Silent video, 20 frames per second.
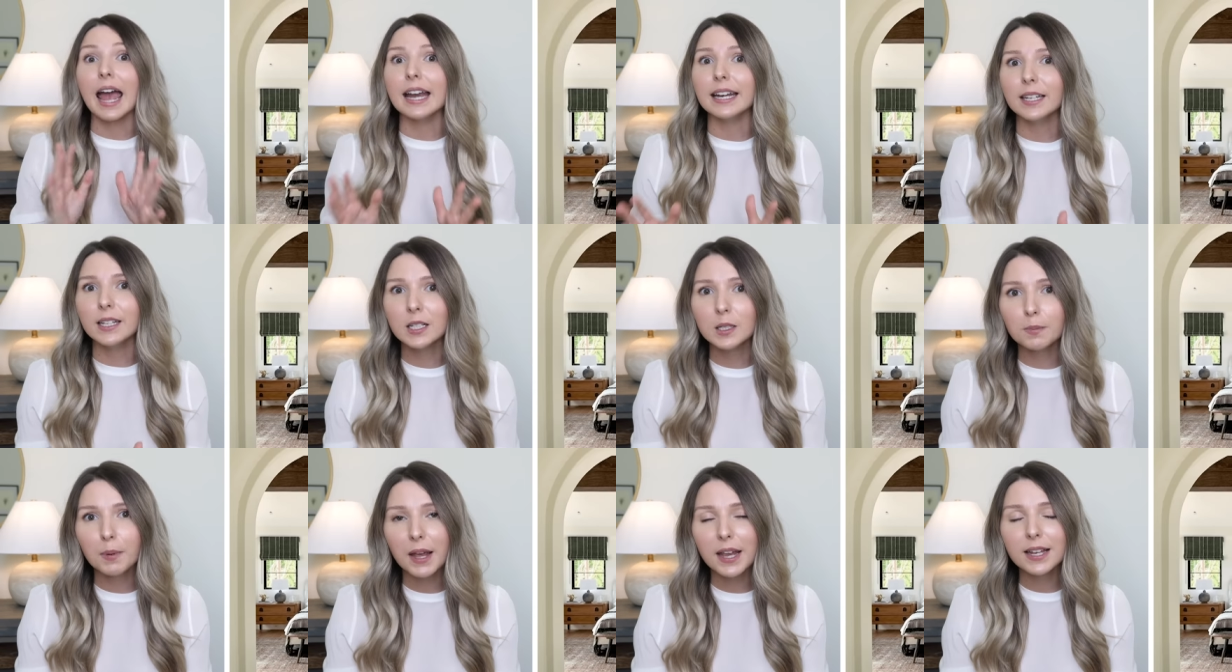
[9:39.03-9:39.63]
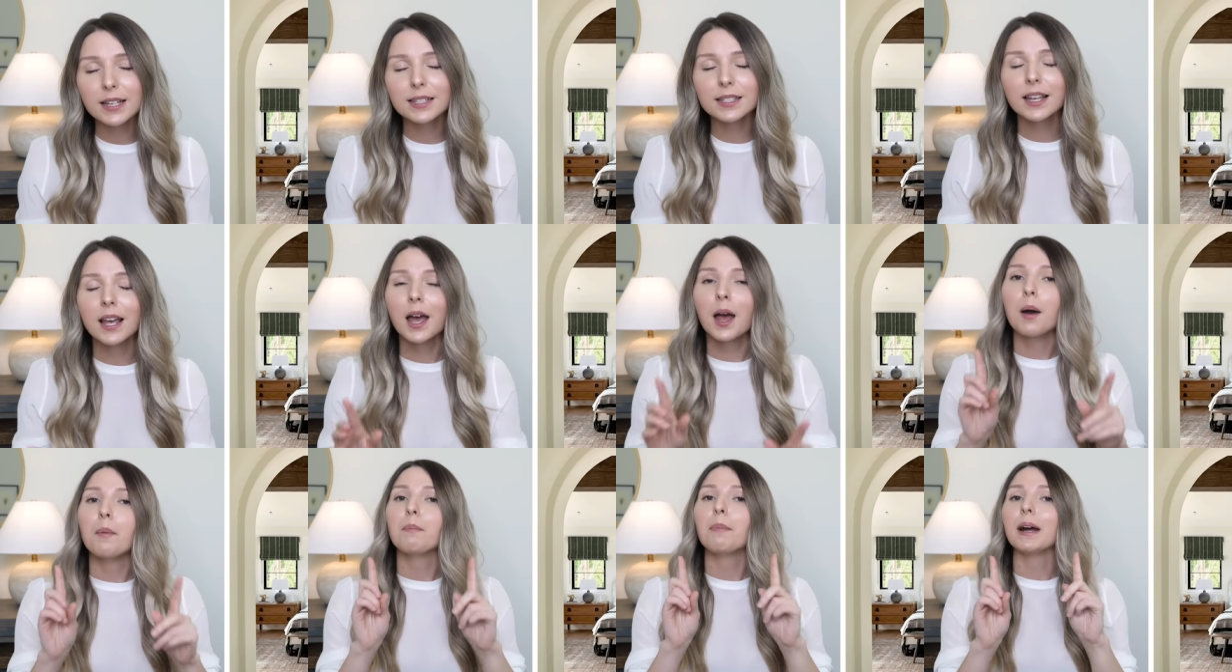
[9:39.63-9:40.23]
any space,
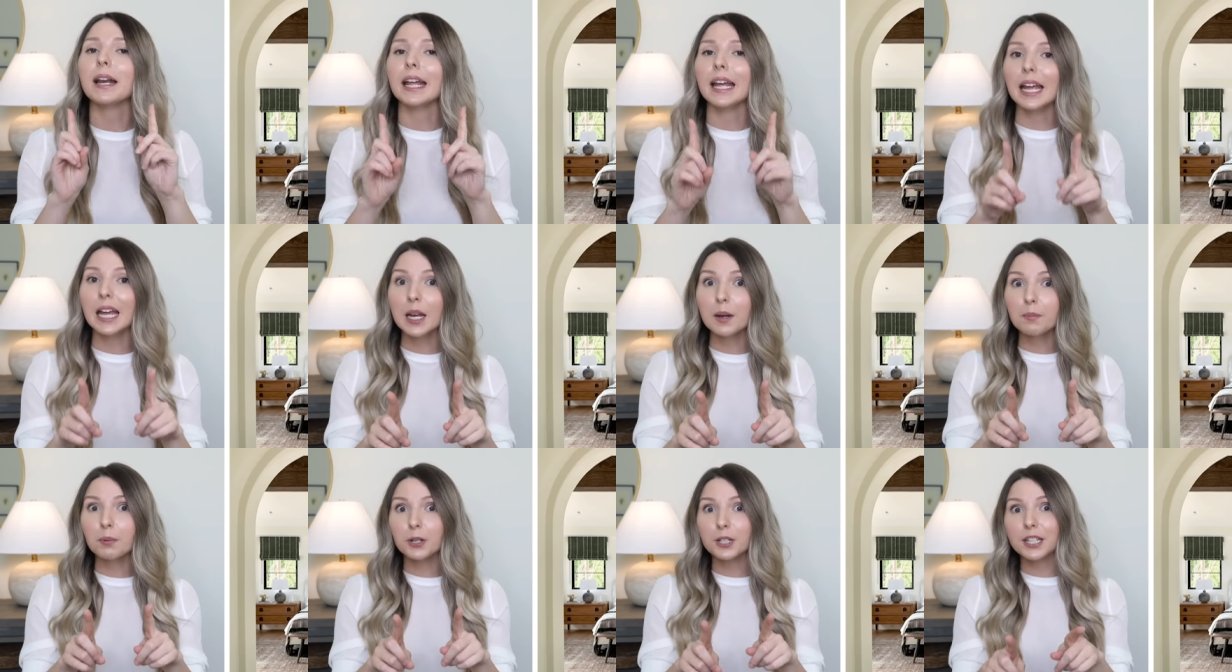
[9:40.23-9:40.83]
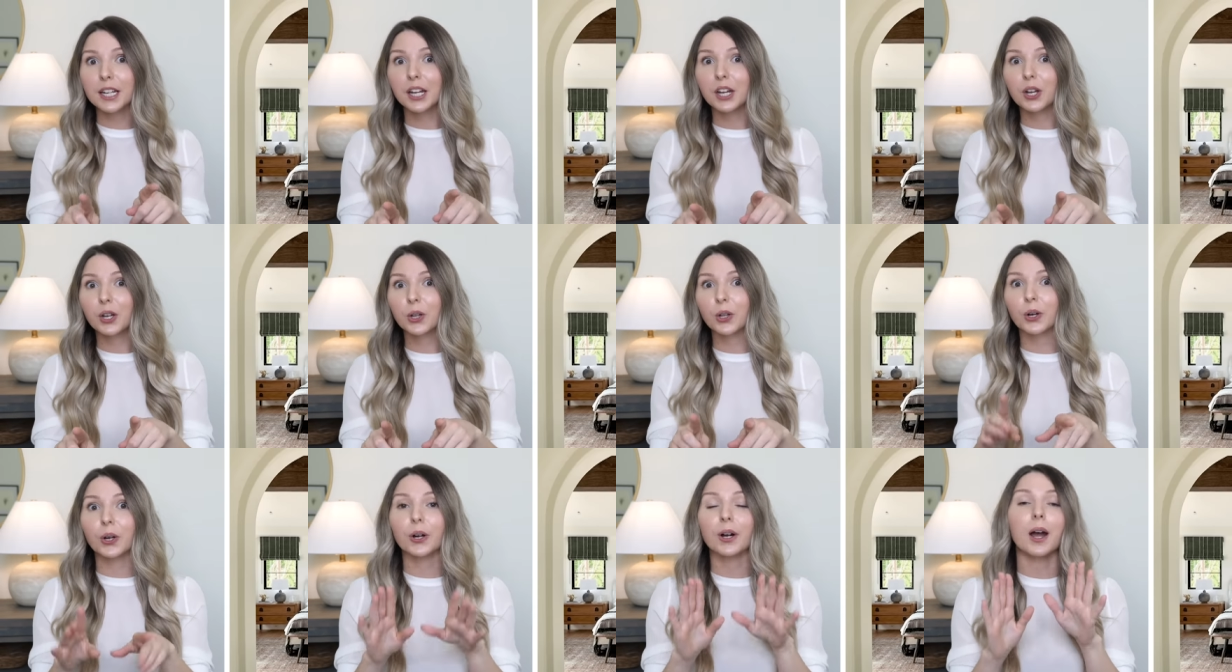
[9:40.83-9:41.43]
but in
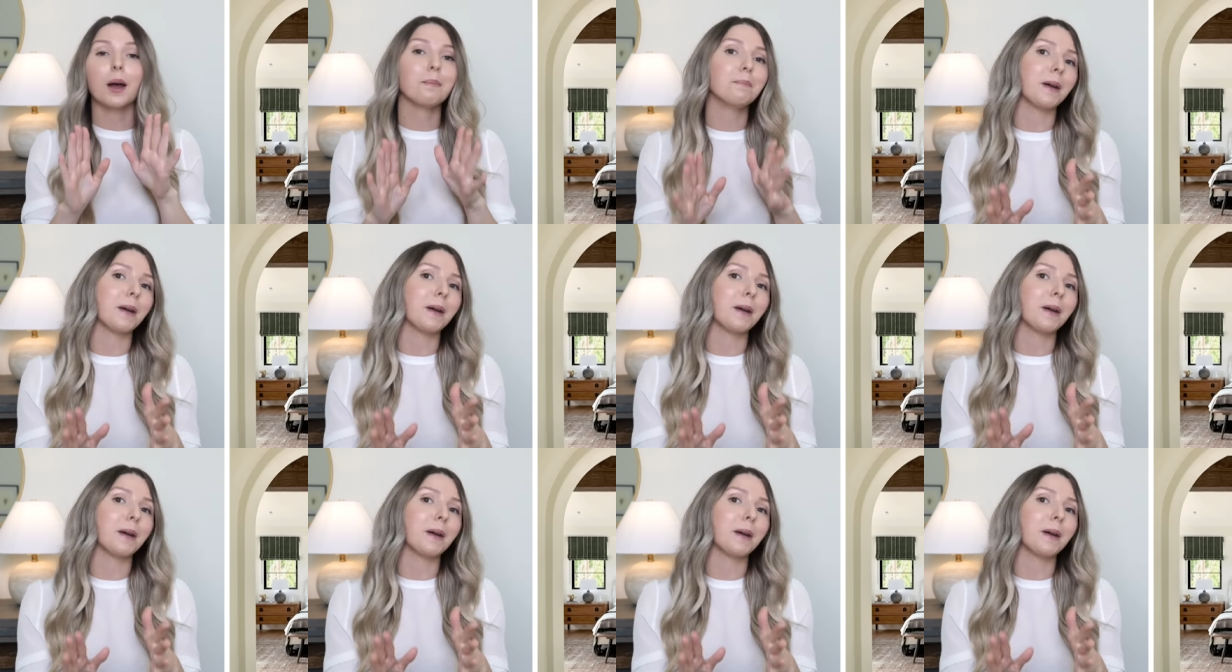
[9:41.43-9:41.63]
particular, a